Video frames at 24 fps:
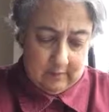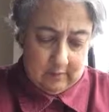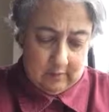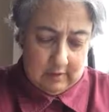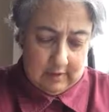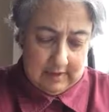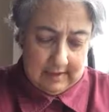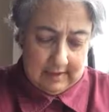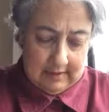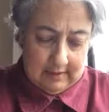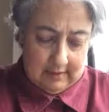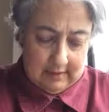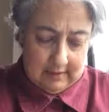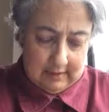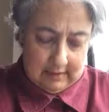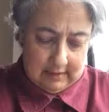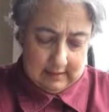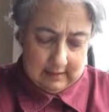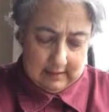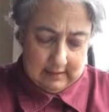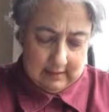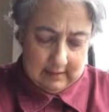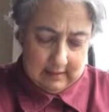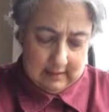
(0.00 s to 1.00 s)
what
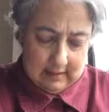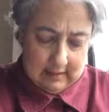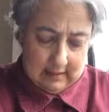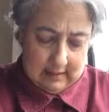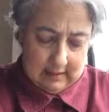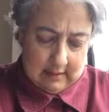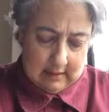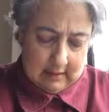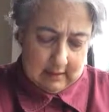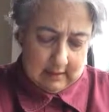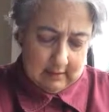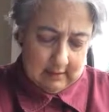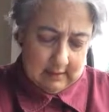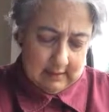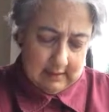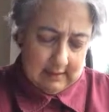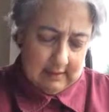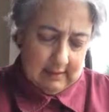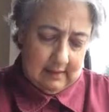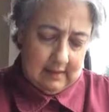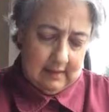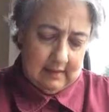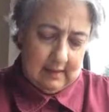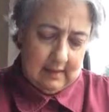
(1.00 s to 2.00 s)
else? Oh,
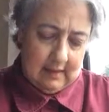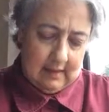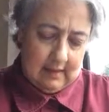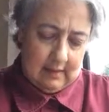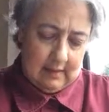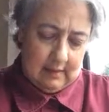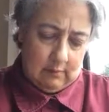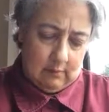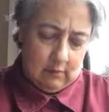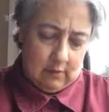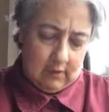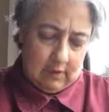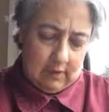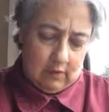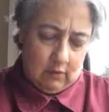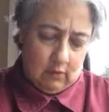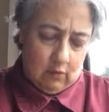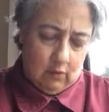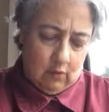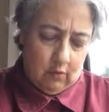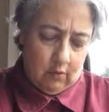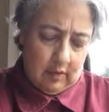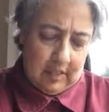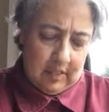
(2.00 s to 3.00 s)
this is a nice one.
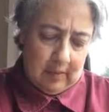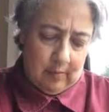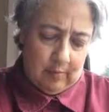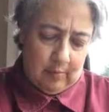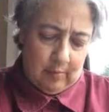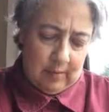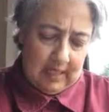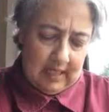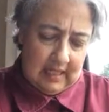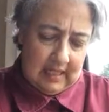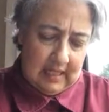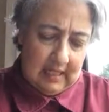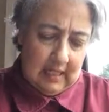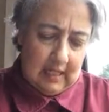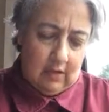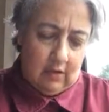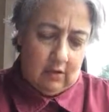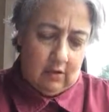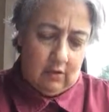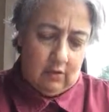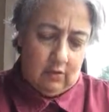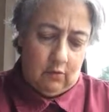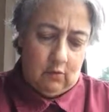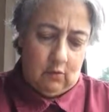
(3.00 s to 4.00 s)
Orchid bee
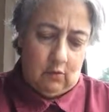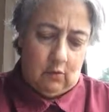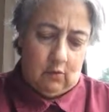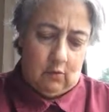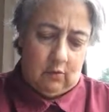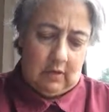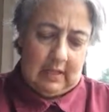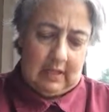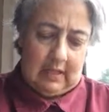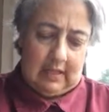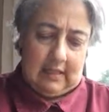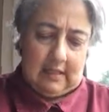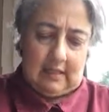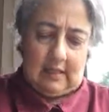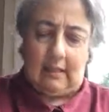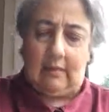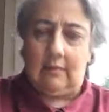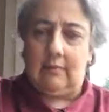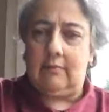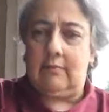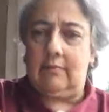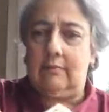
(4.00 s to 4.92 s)
on orchid.